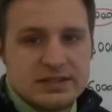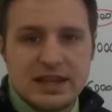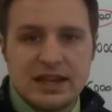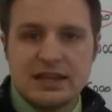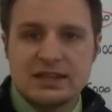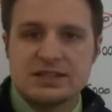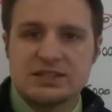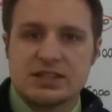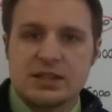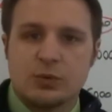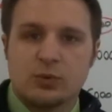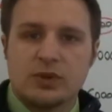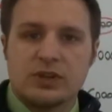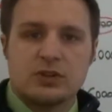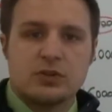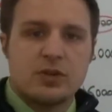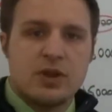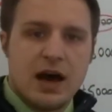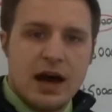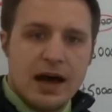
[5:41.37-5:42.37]
gains that we
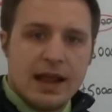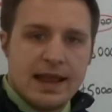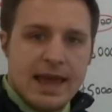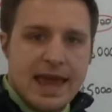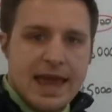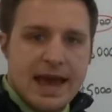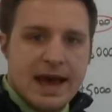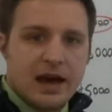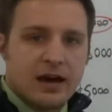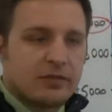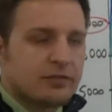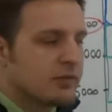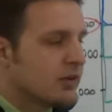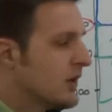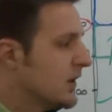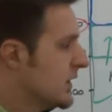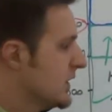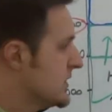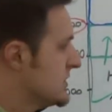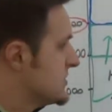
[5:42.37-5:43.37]
do not have.
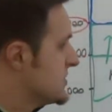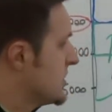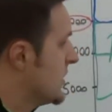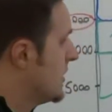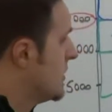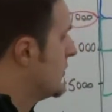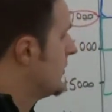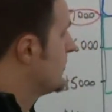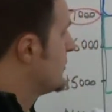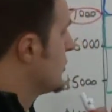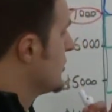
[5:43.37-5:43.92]
So